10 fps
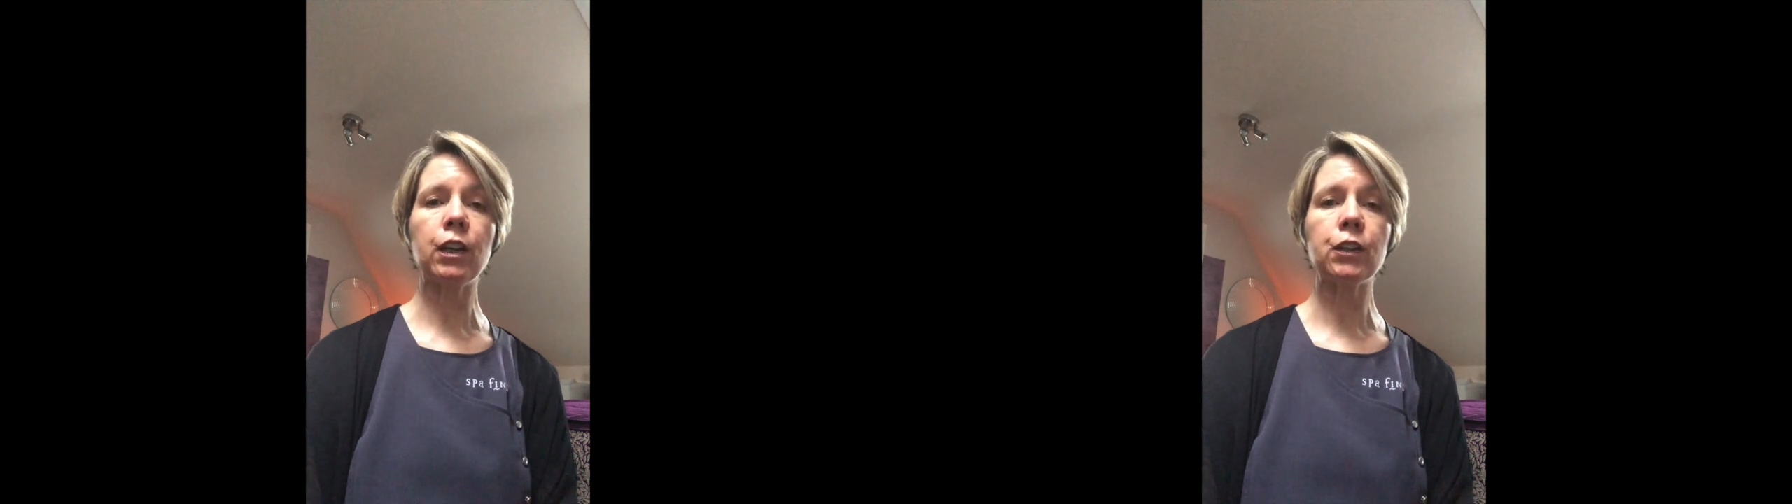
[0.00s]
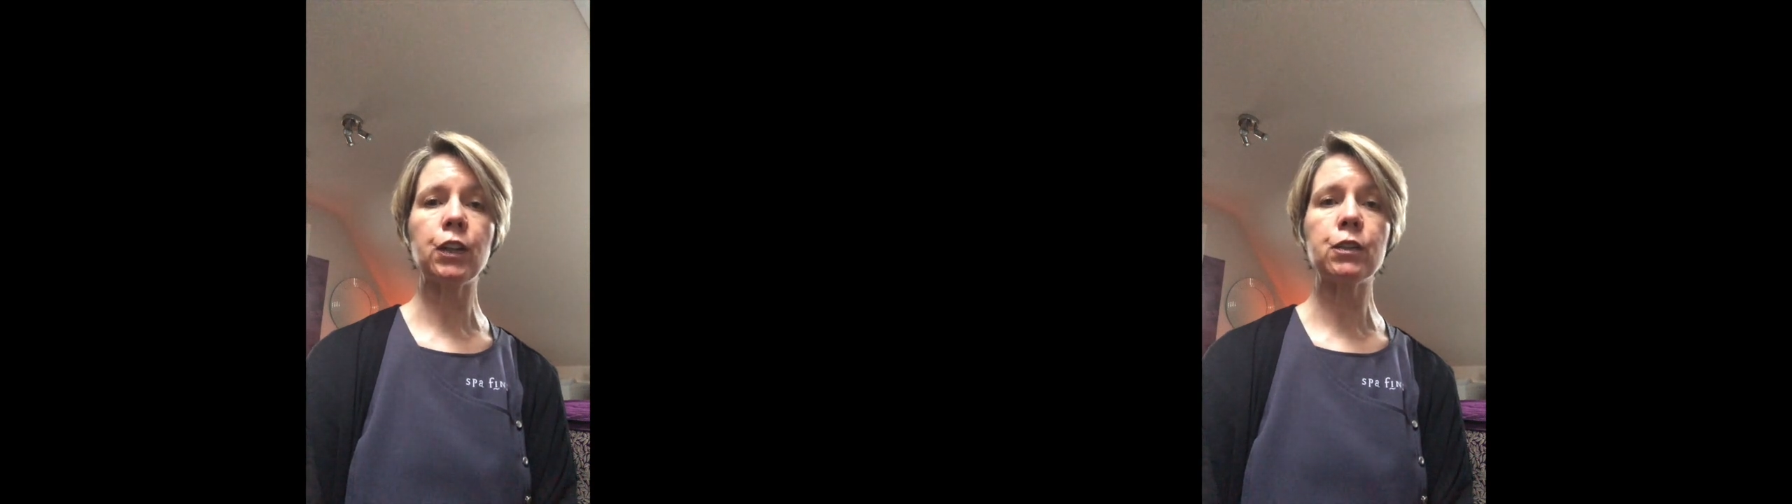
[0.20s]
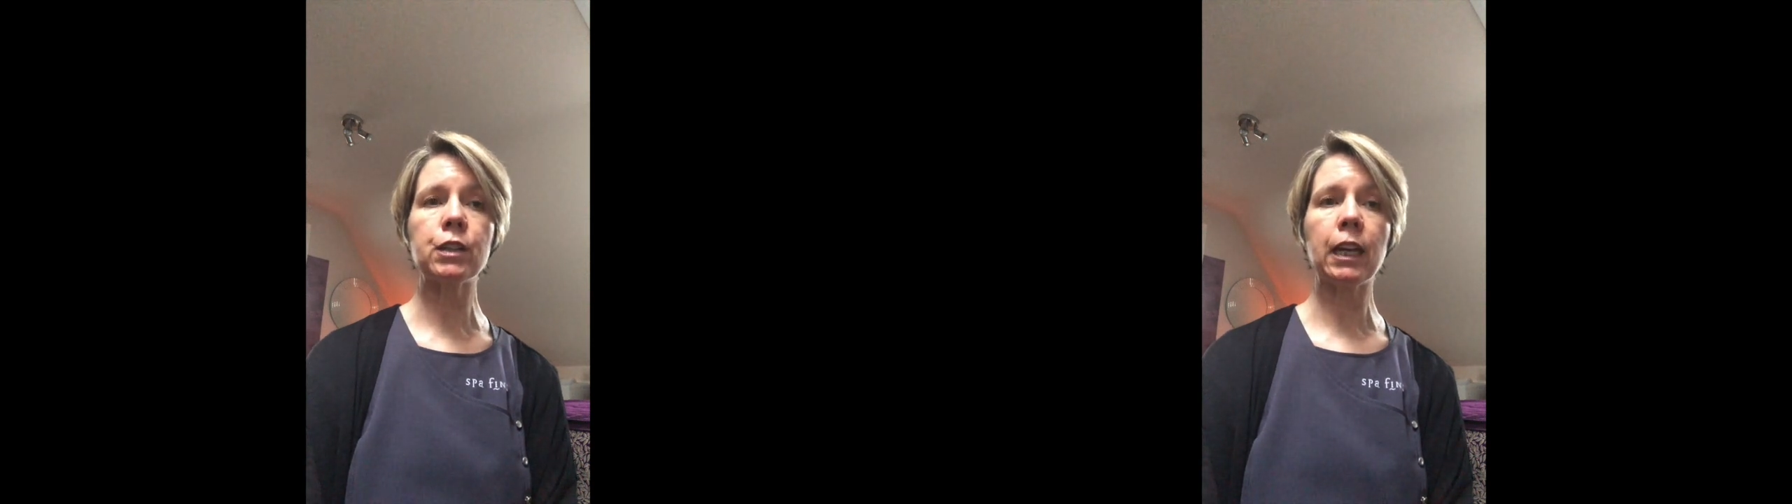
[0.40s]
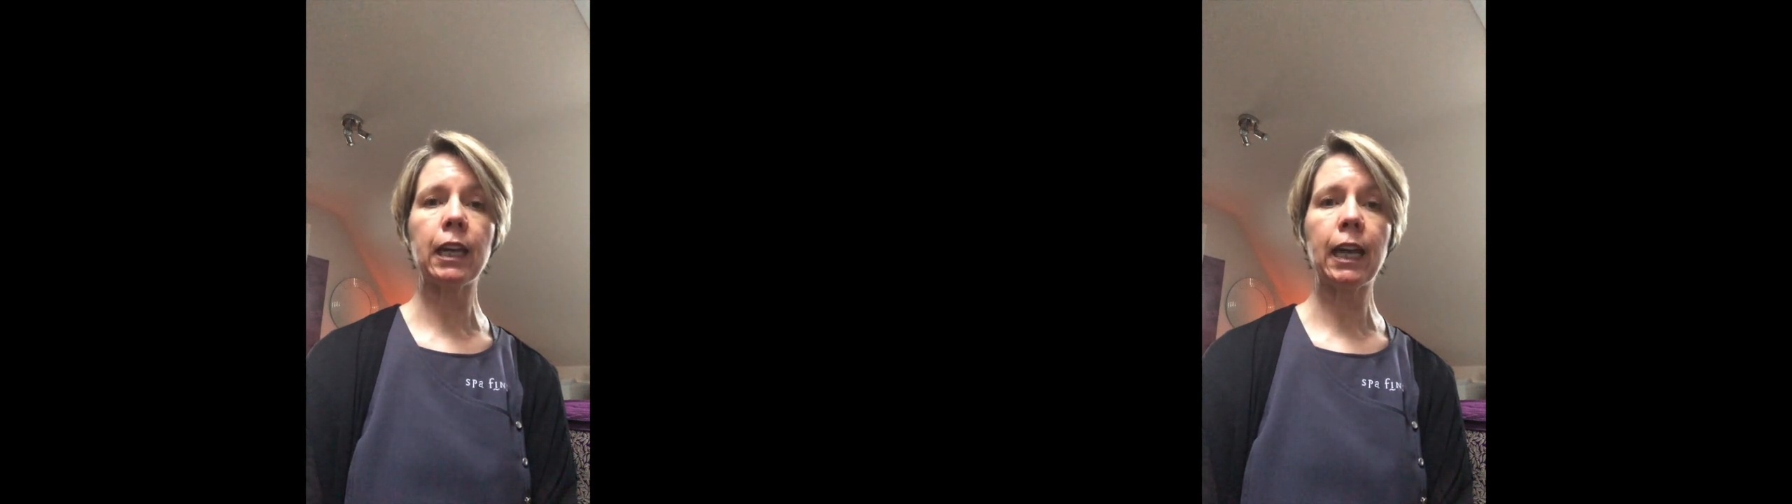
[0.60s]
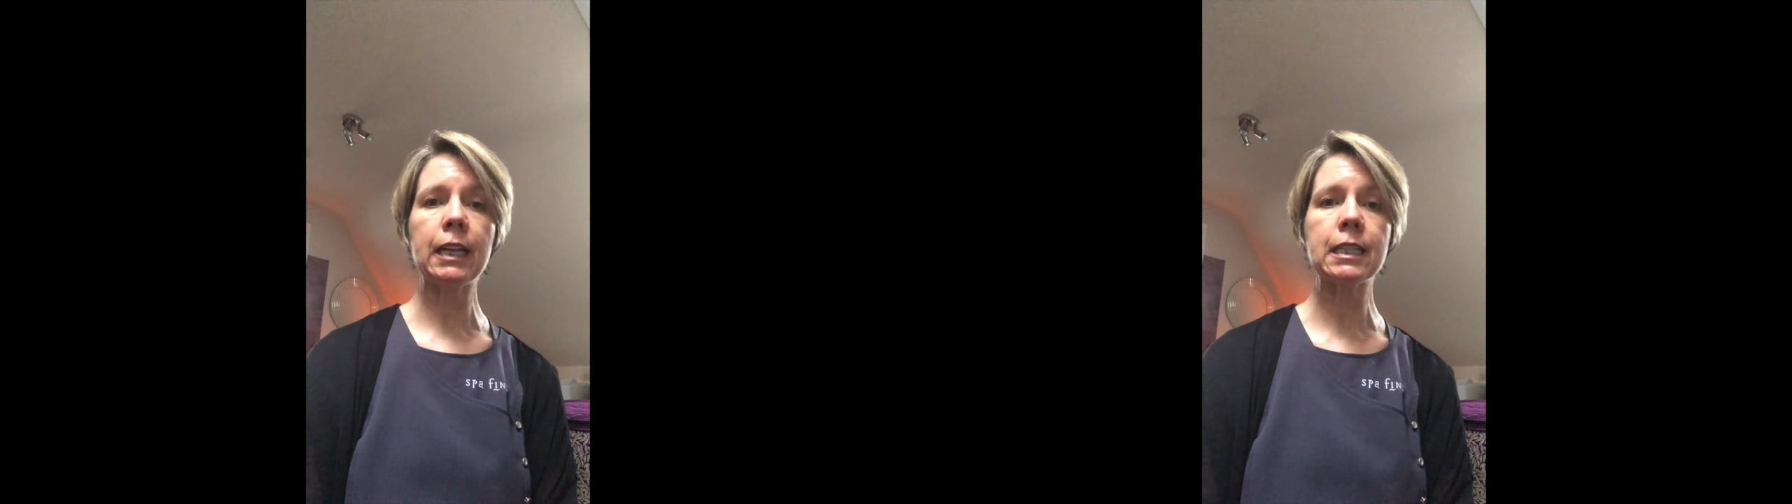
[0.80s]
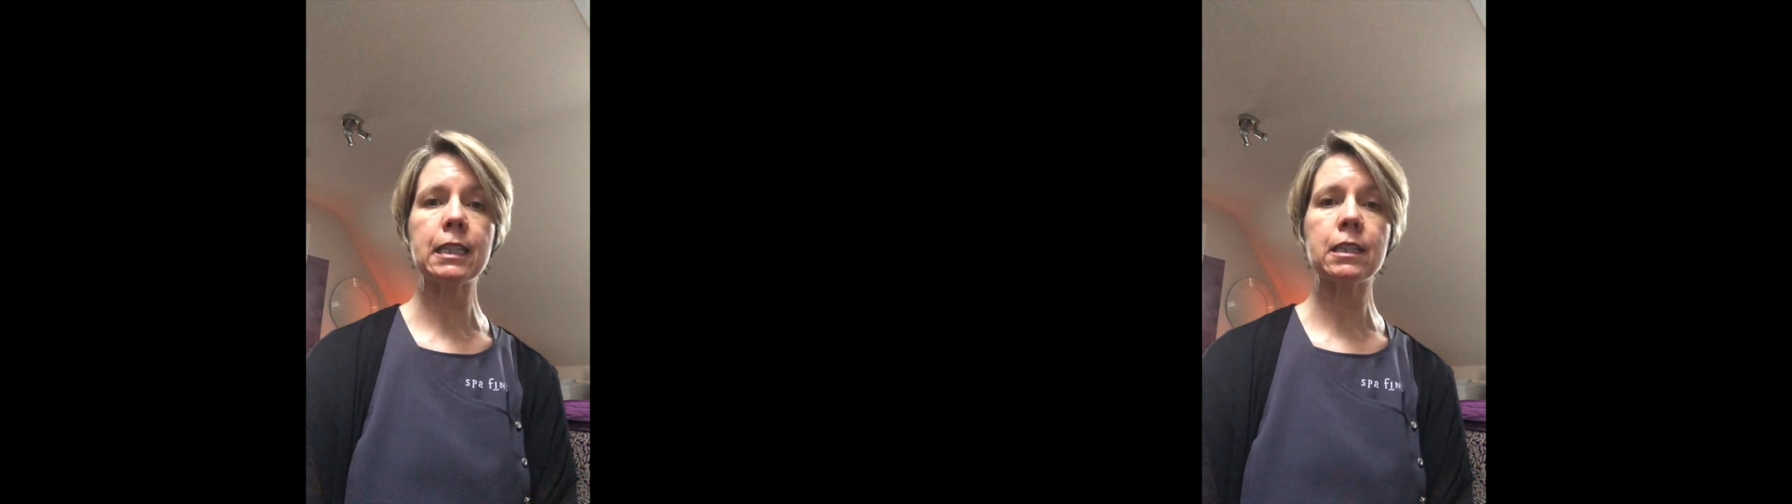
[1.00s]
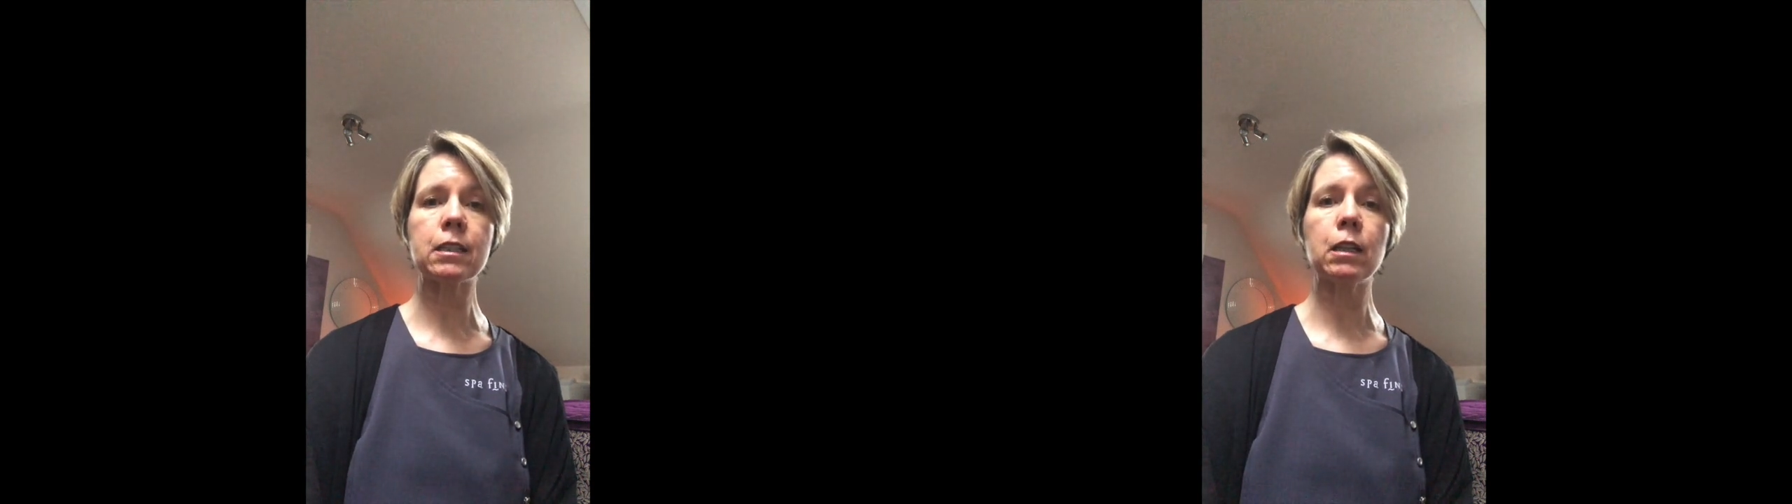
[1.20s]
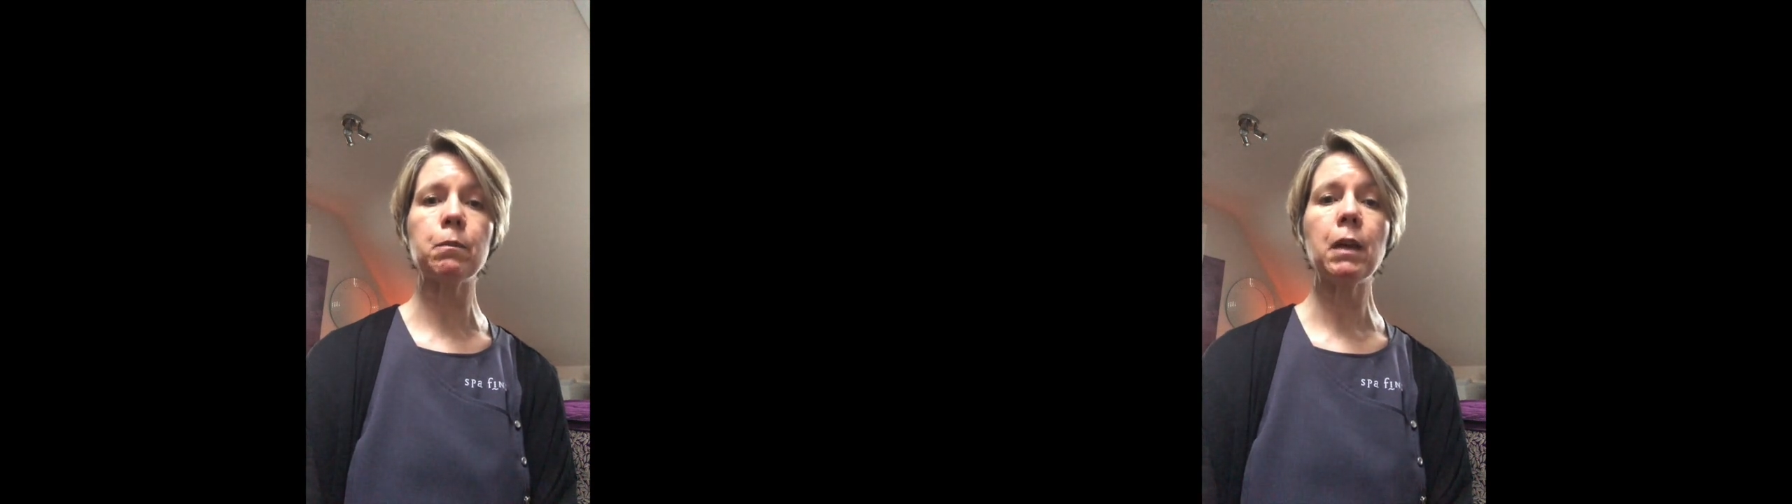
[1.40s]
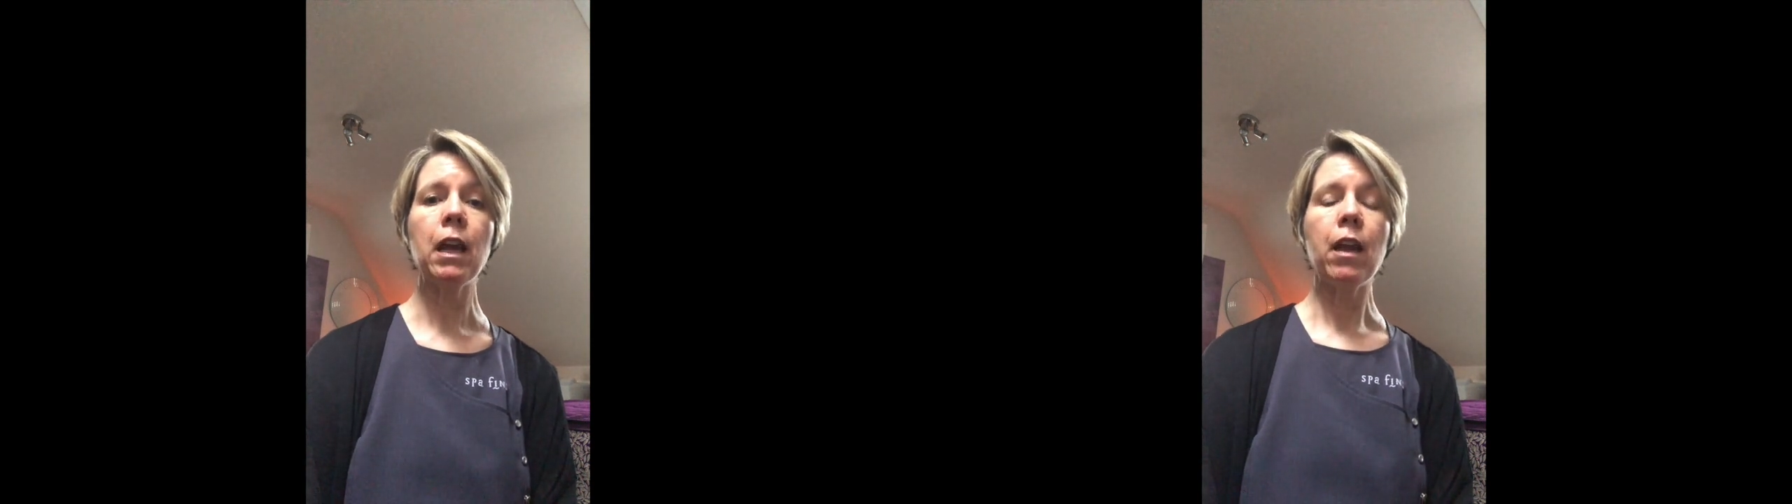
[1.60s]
a new skincare system,